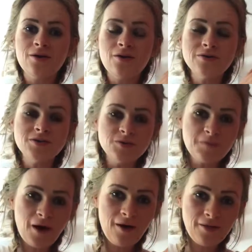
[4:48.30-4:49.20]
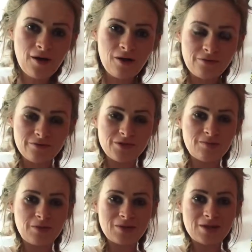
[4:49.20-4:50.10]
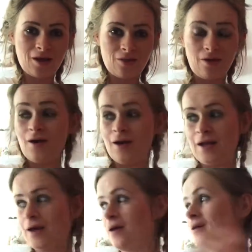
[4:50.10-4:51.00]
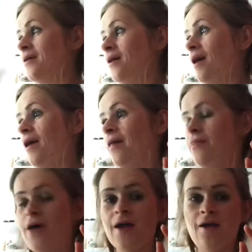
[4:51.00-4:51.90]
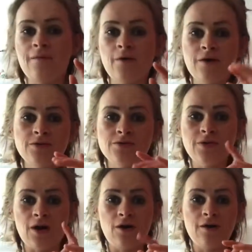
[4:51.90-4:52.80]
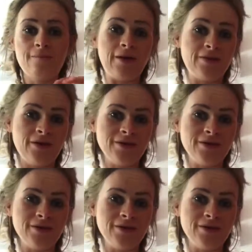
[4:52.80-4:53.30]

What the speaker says: cottage pie that I've obviously put together earlier, and then I'm going to get on and make the